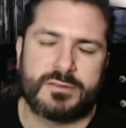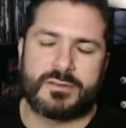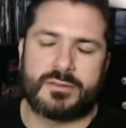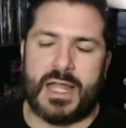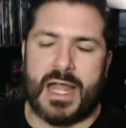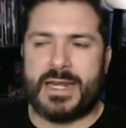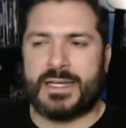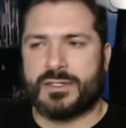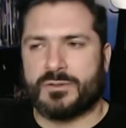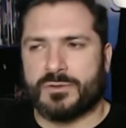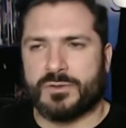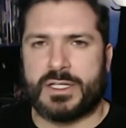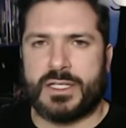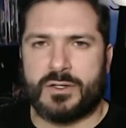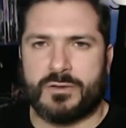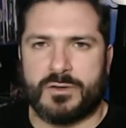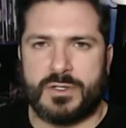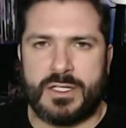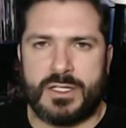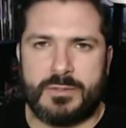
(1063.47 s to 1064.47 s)
I didn't really
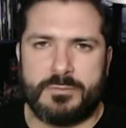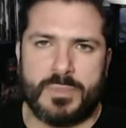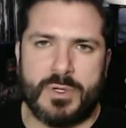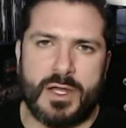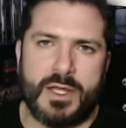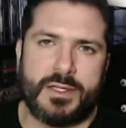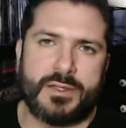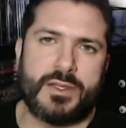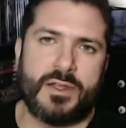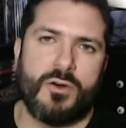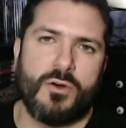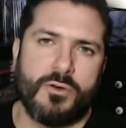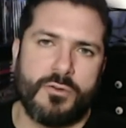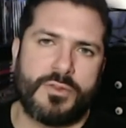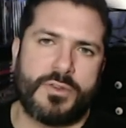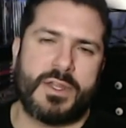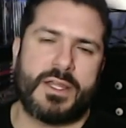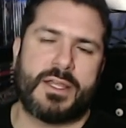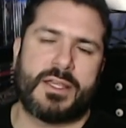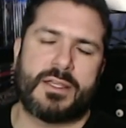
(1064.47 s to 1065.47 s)
agree, but the whole
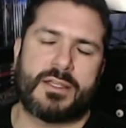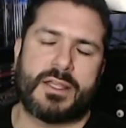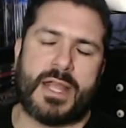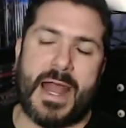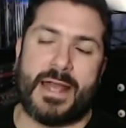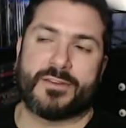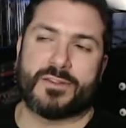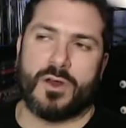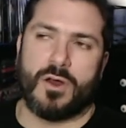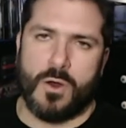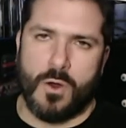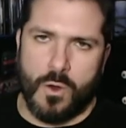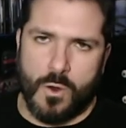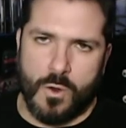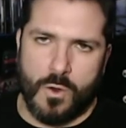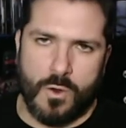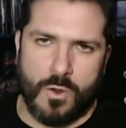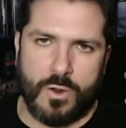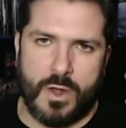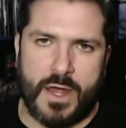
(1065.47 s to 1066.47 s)
thing as a
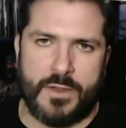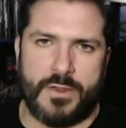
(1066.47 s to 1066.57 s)
whole,